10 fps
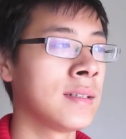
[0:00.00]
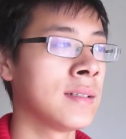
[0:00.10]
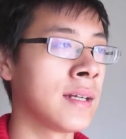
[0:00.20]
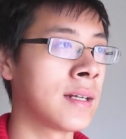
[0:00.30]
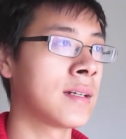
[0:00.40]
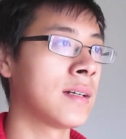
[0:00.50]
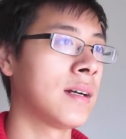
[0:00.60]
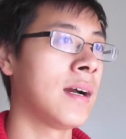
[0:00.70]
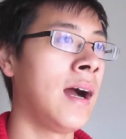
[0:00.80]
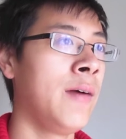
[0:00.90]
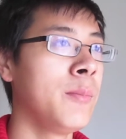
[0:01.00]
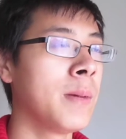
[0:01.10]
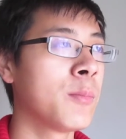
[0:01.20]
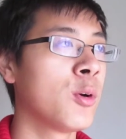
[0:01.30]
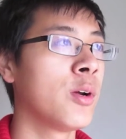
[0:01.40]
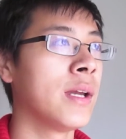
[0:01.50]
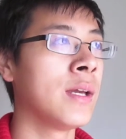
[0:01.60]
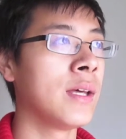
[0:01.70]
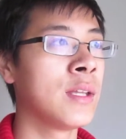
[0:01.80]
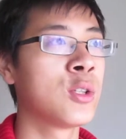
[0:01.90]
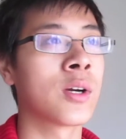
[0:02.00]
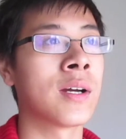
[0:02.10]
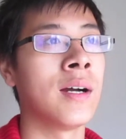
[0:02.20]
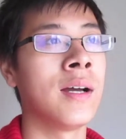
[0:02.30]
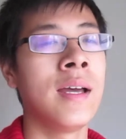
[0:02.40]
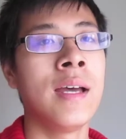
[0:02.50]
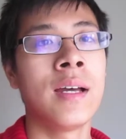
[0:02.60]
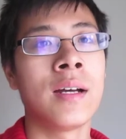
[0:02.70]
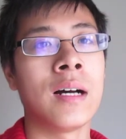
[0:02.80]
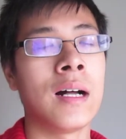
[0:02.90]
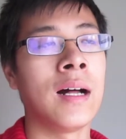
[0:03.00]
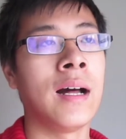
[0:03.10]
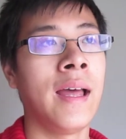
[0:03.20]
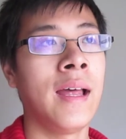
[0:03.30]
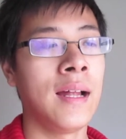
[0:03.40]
like I remember it took a